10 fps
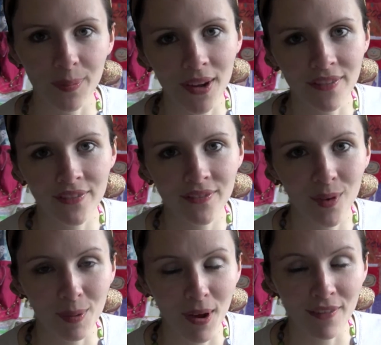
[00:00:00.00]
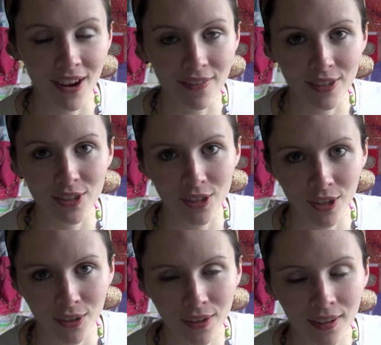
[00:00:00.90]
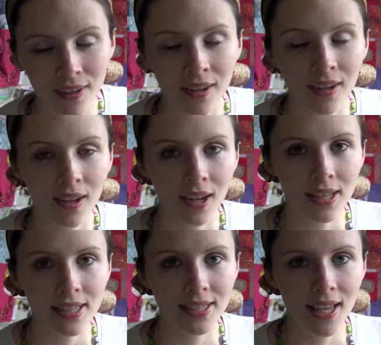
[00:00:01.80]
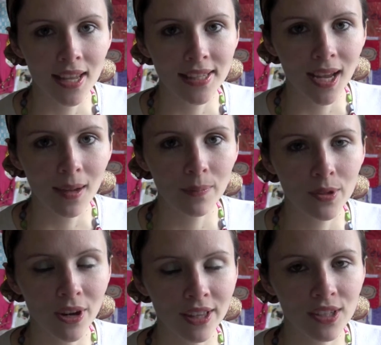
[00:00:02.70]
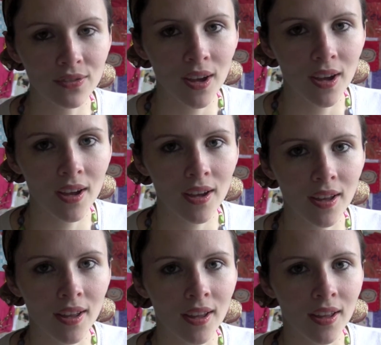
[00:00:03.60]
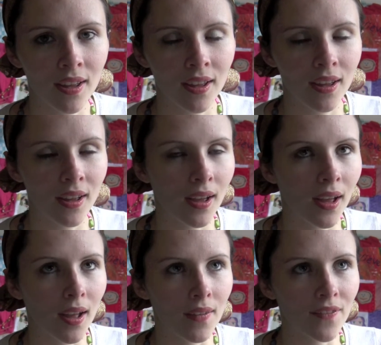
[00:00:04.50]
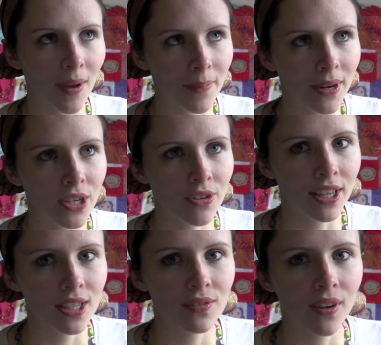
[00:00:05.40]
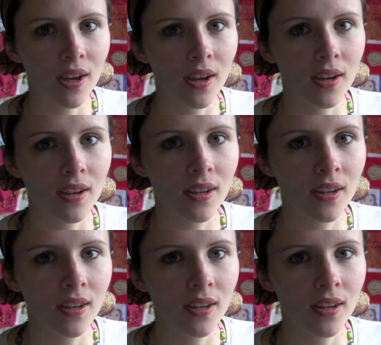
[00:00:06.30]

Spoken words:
were one of my favourites too. Sellotape transfer, fabric transfer.